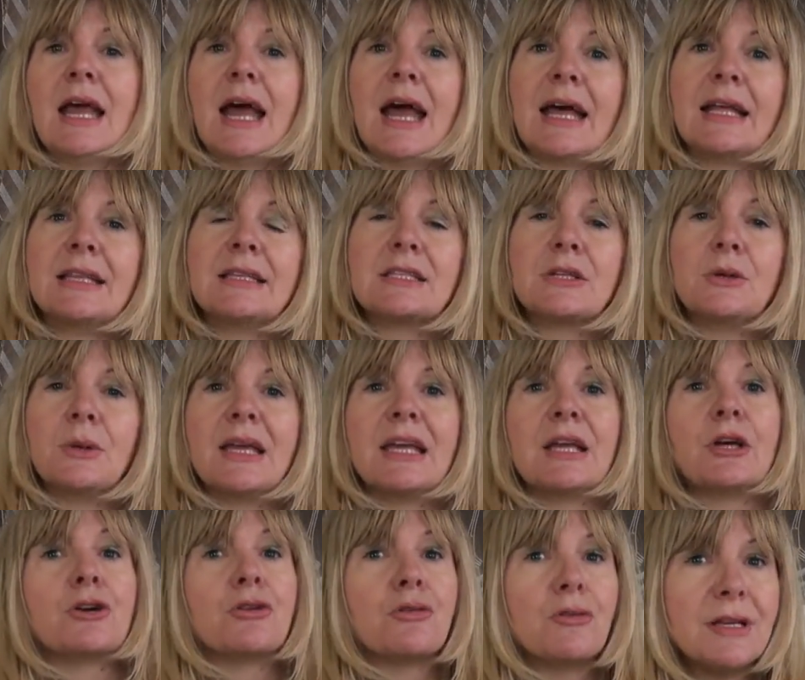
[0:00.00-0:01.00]
and to
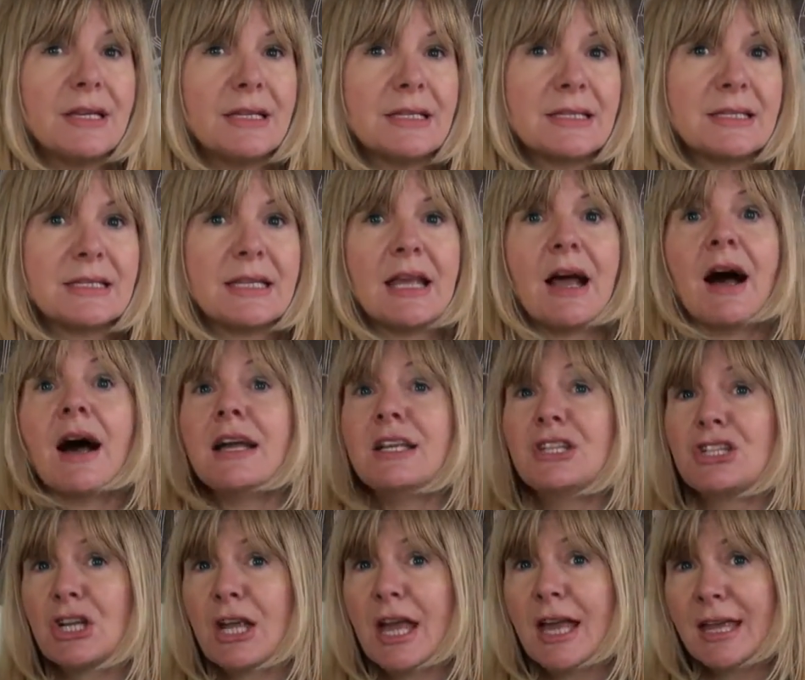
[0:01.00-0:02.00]
increase the
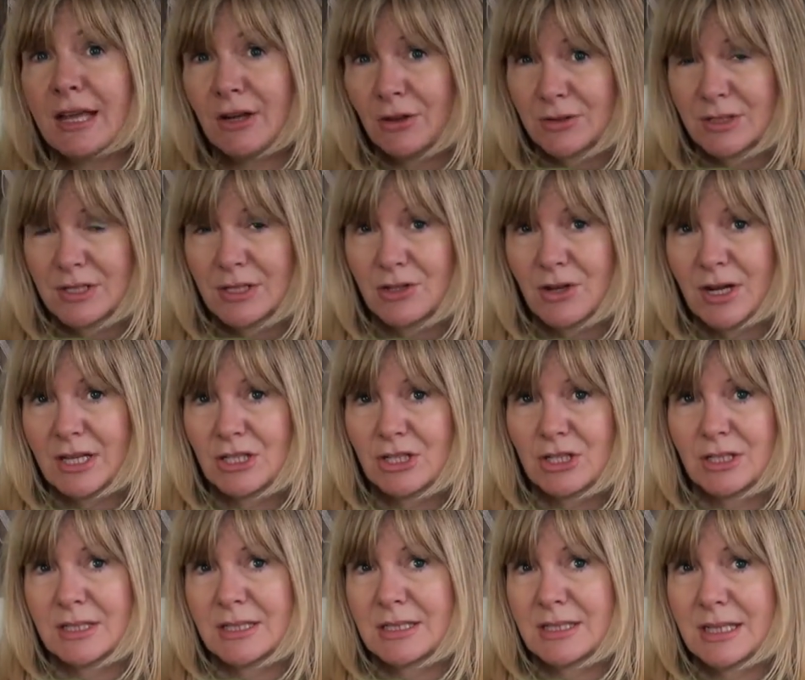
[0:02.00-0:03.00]
IgA
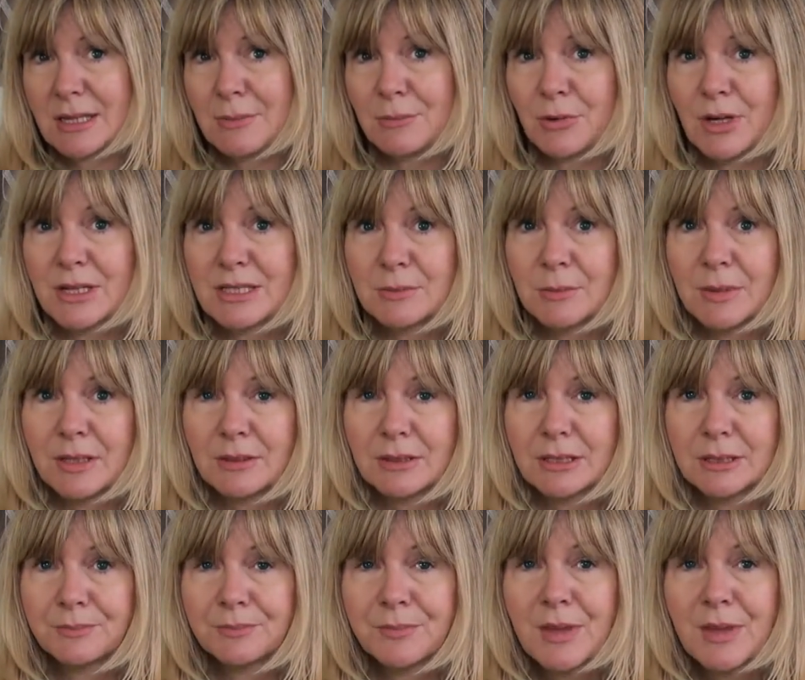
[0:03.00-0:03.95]
concentrations in breast milk.